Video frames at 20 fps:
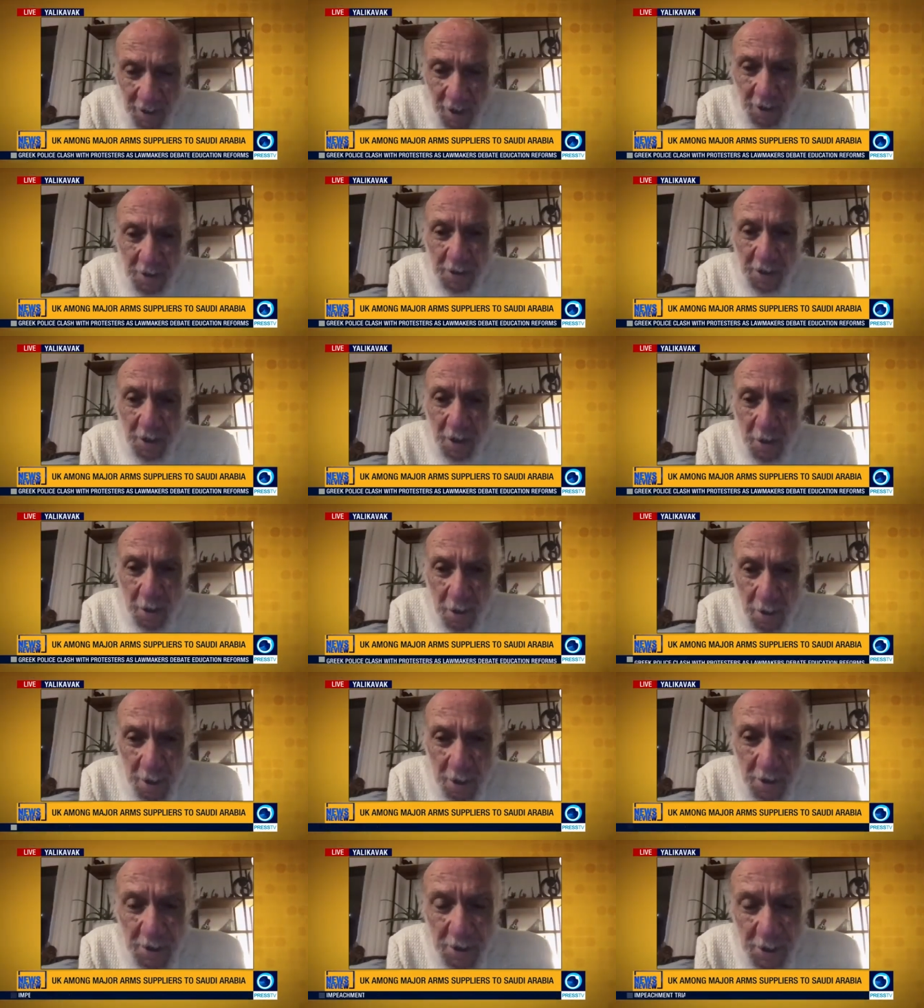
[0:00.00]
There
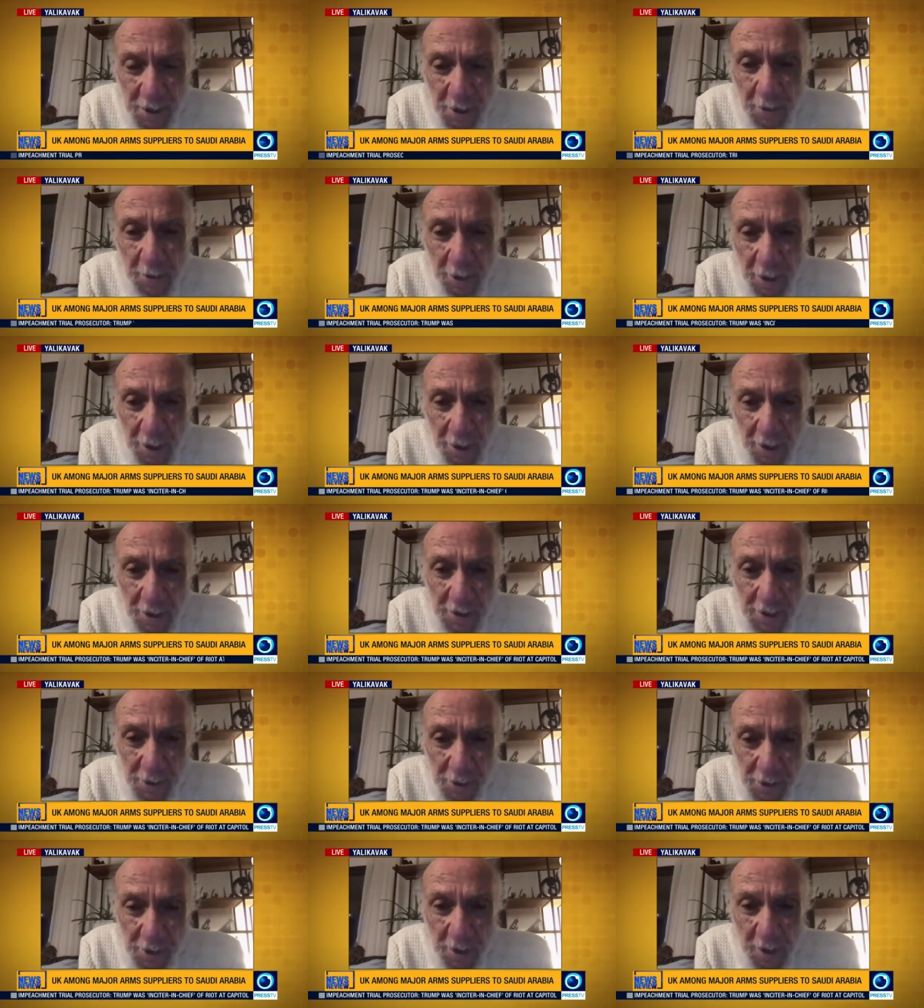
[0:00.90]
certainly doesn't
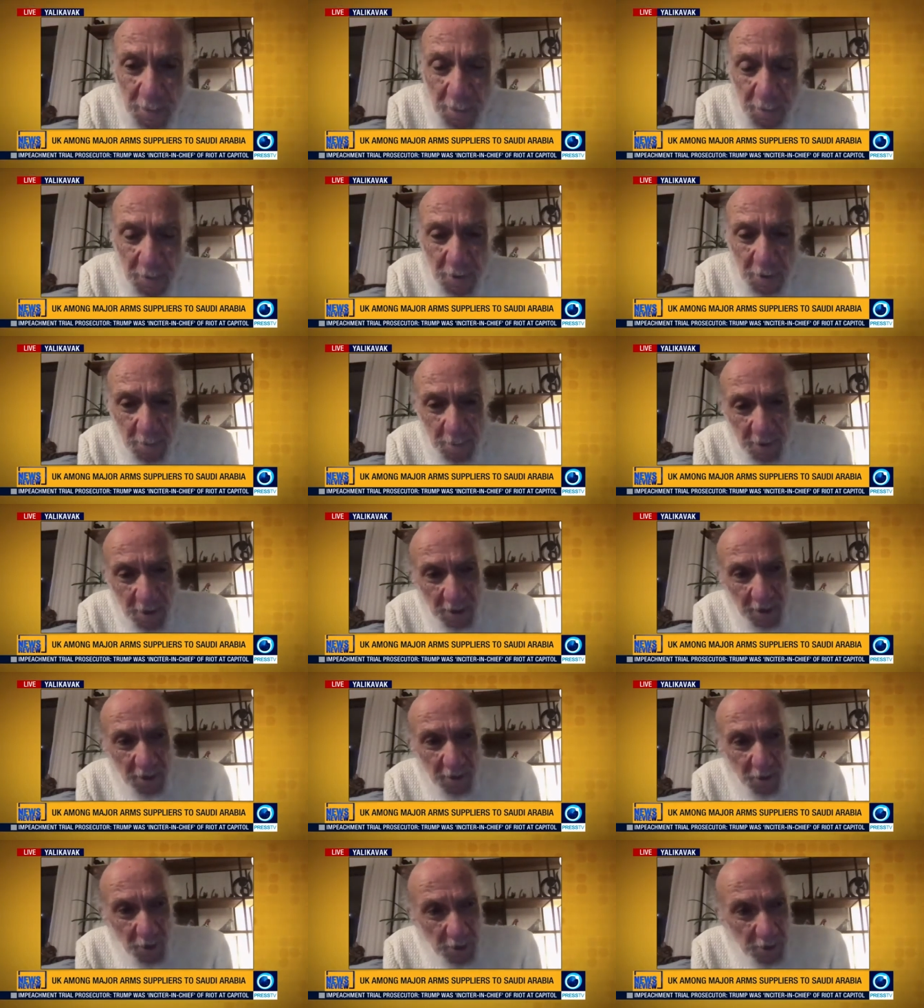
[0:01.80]
seem to be a
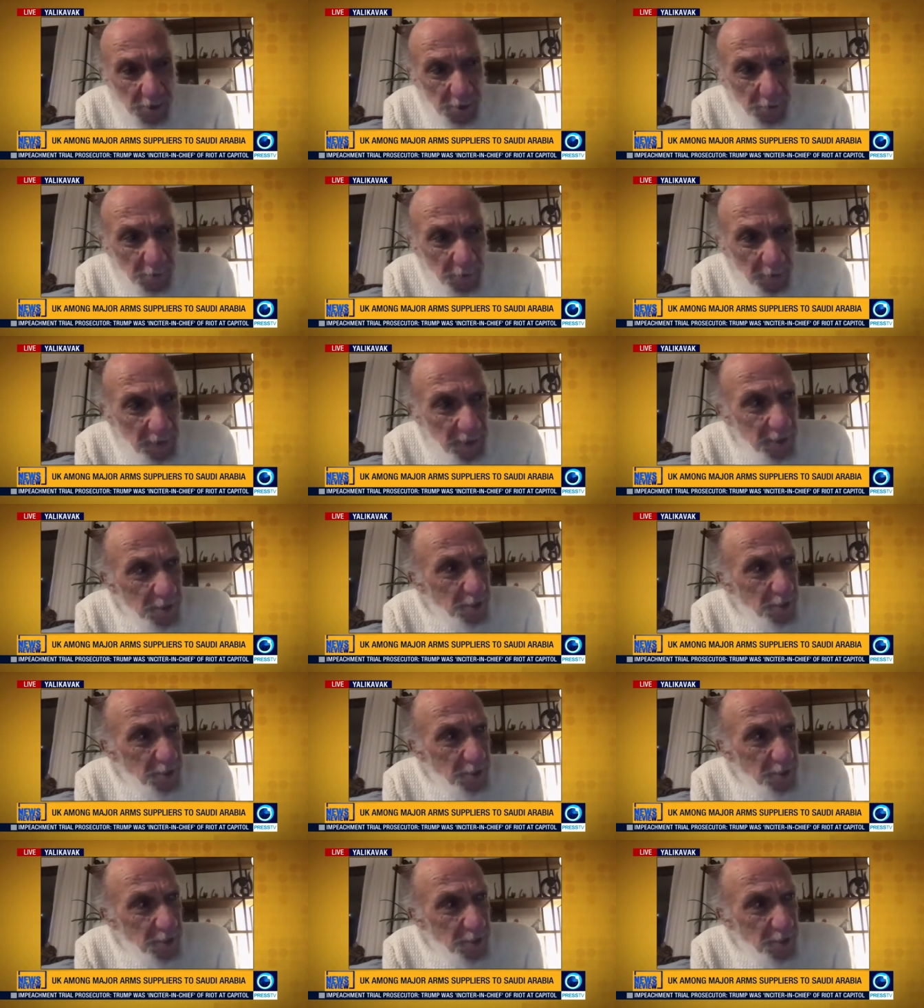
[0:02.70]
justification